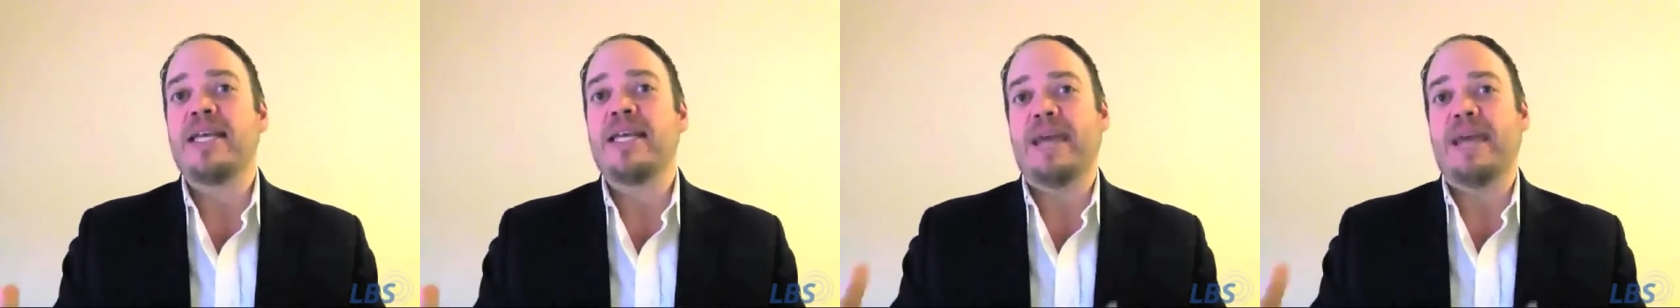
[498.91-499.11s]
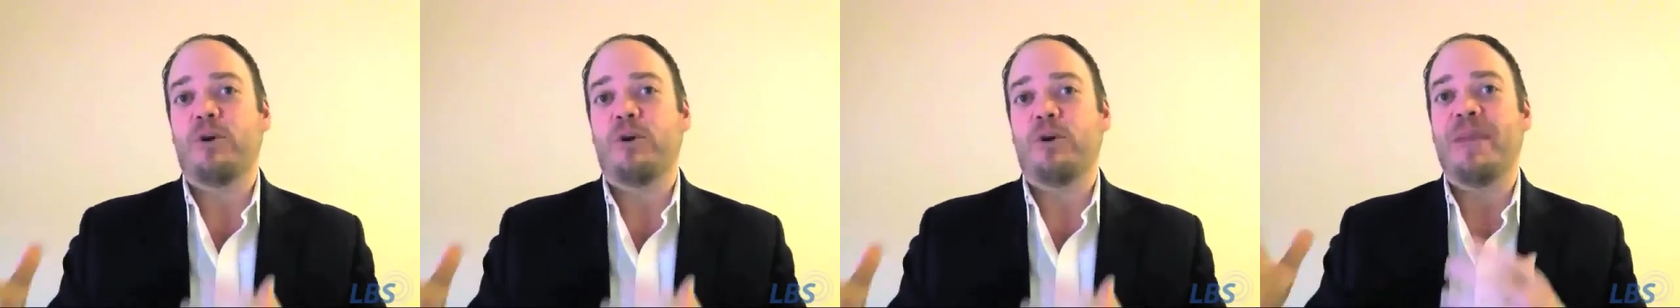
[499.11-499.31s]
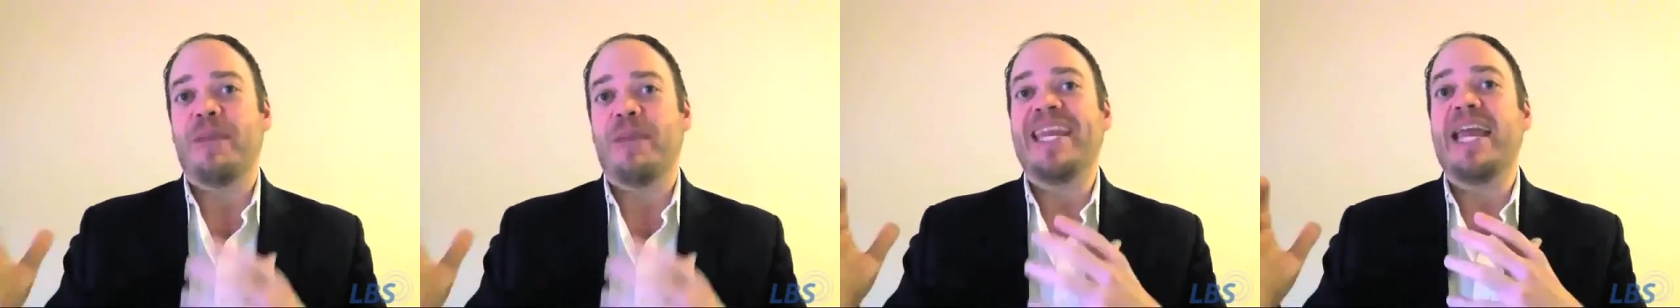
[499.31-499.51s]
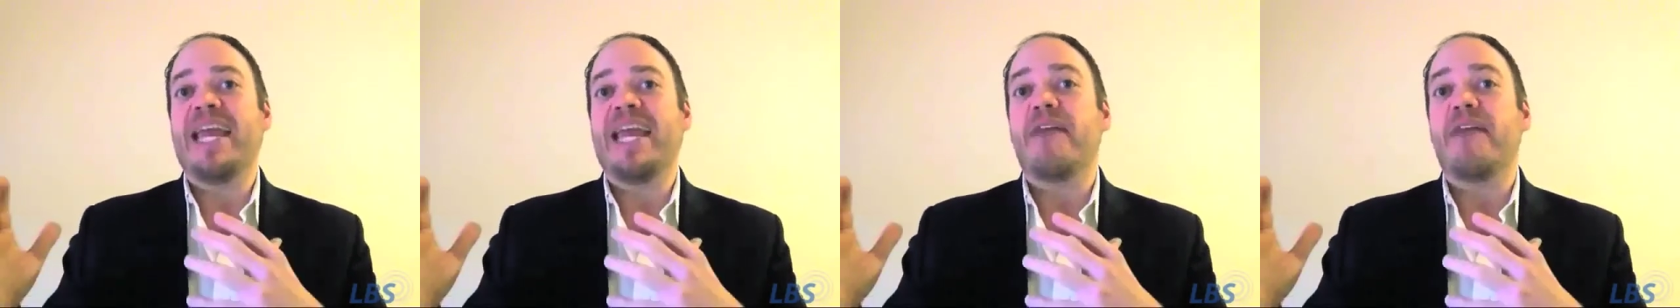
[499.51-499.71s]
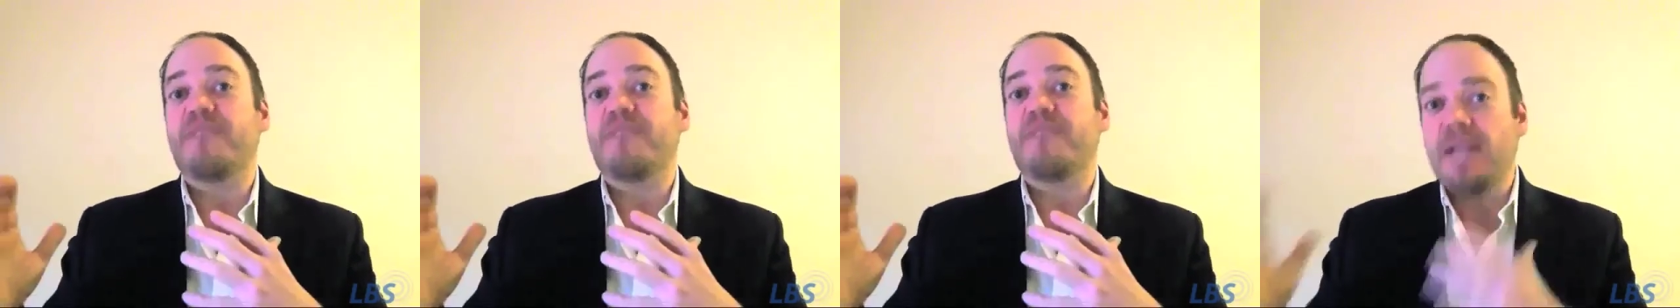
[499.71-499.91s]
that would make
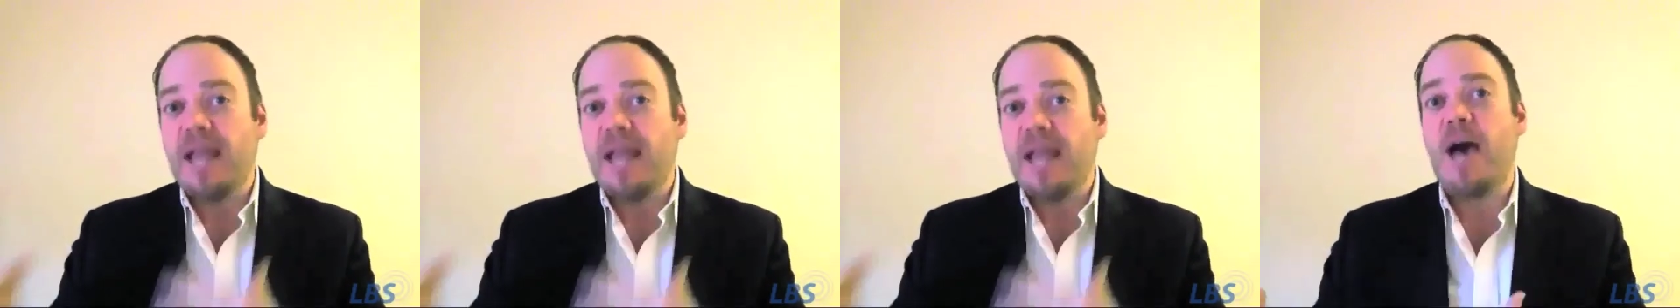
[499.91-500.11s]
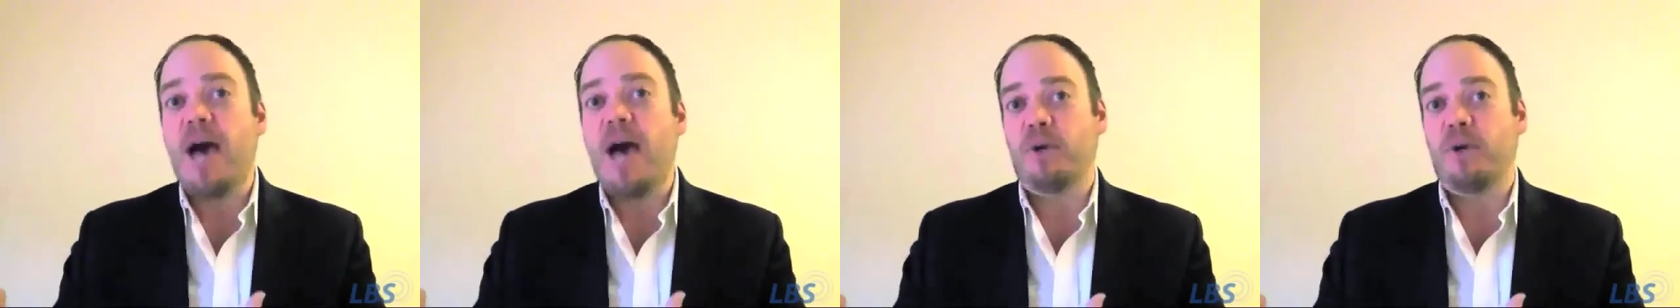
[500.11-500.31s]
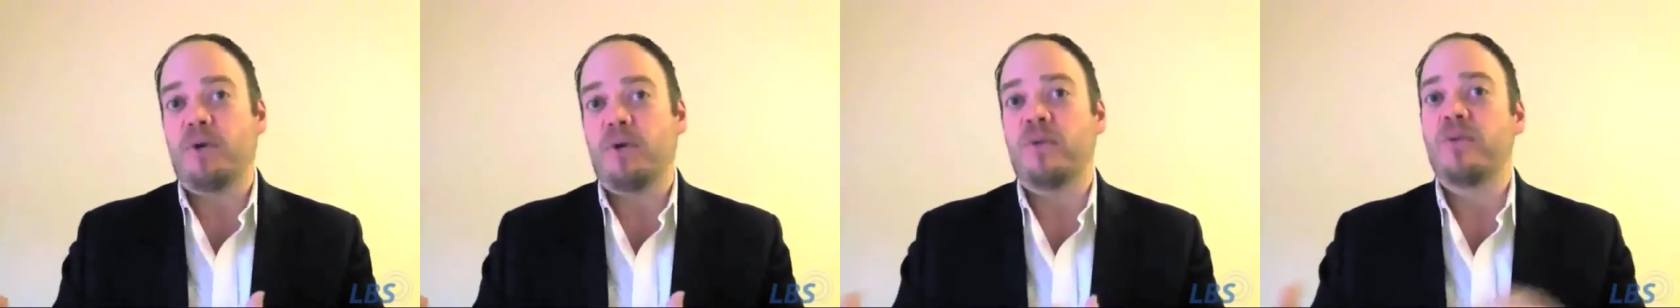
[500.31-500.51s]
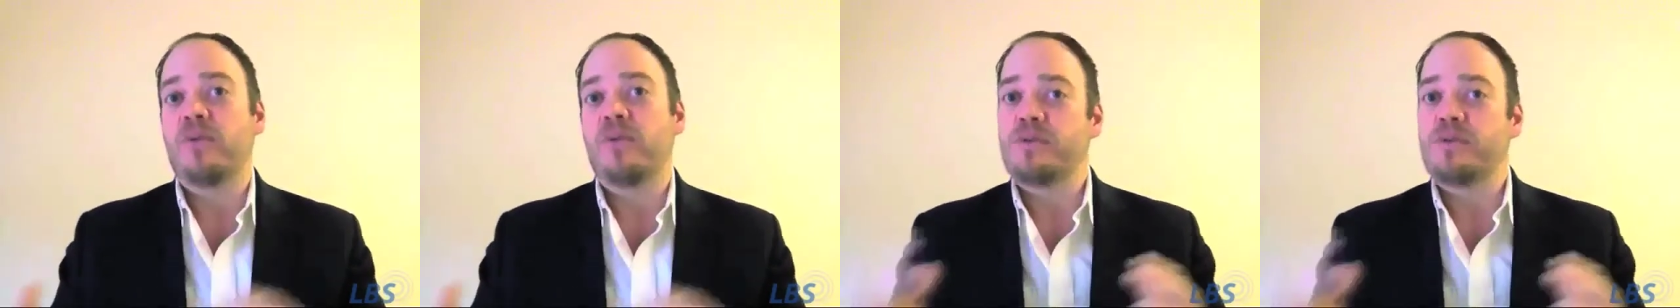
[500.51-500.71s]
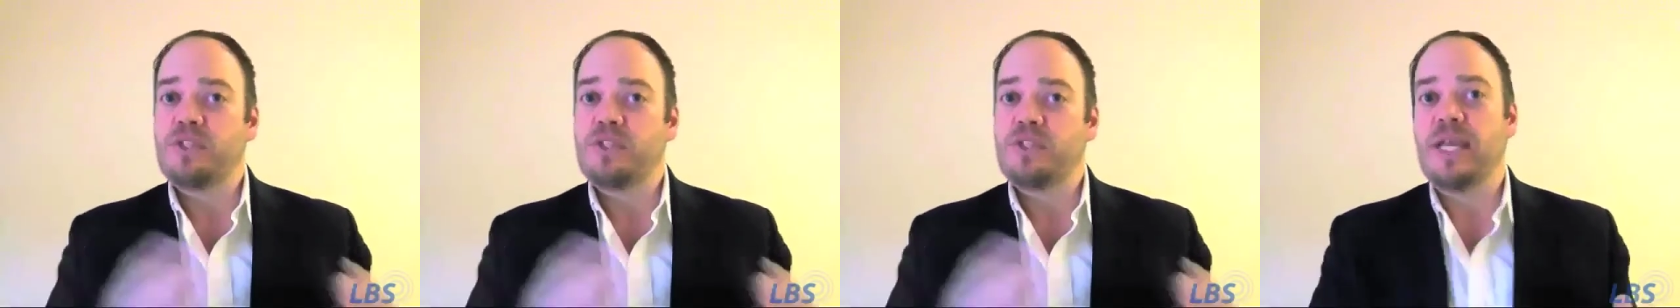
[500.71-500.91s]
phenomenal
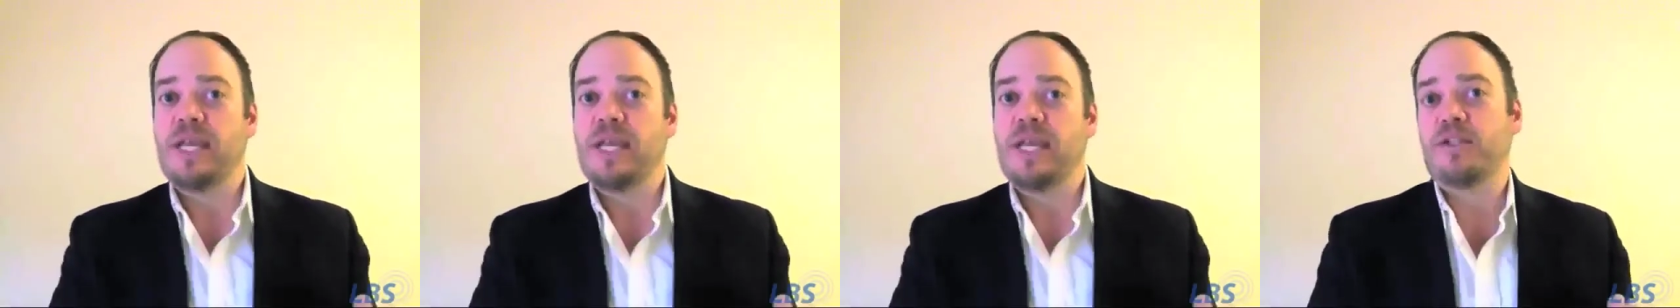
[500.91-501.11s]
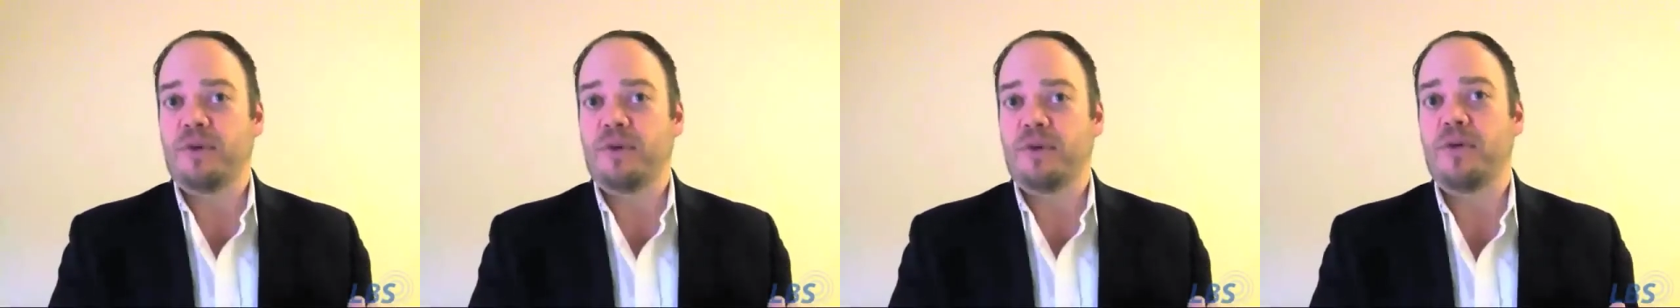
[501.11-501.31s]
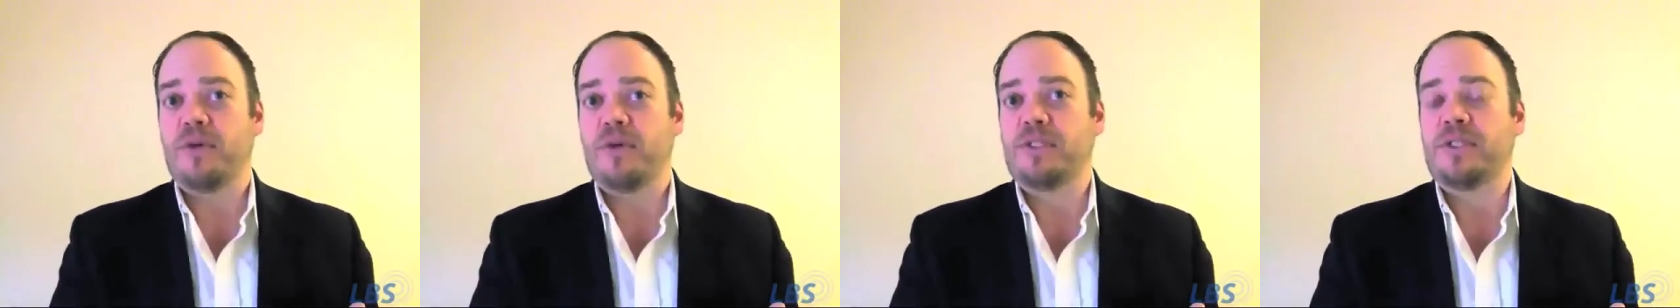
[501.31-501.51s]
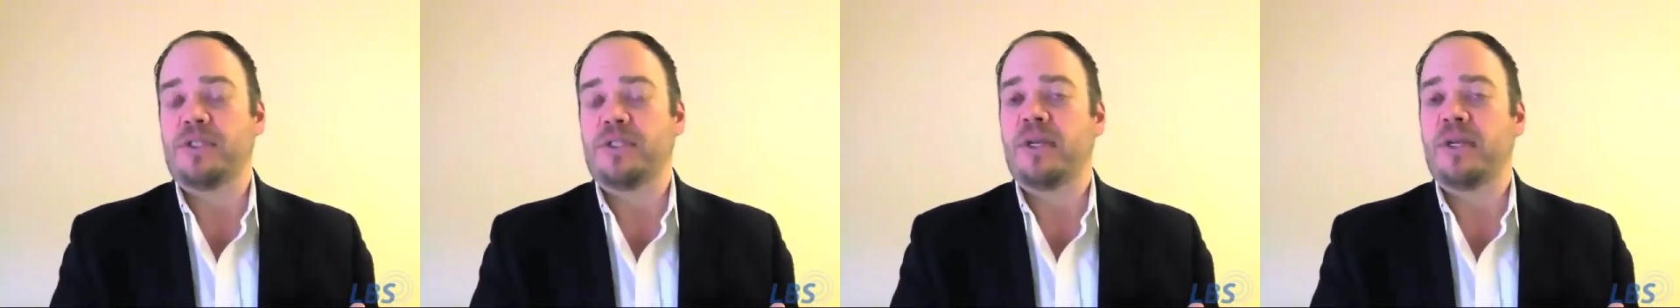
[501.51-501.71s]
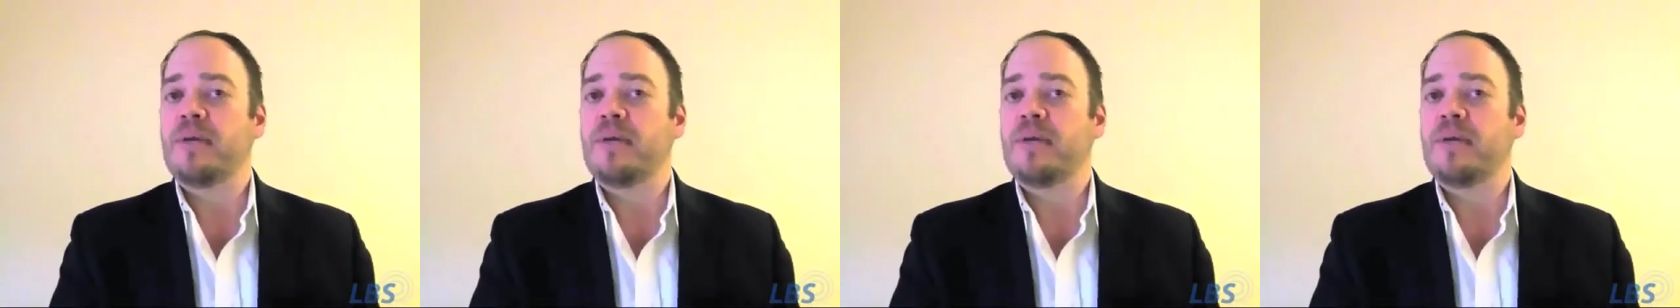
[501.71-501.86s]
sales folks.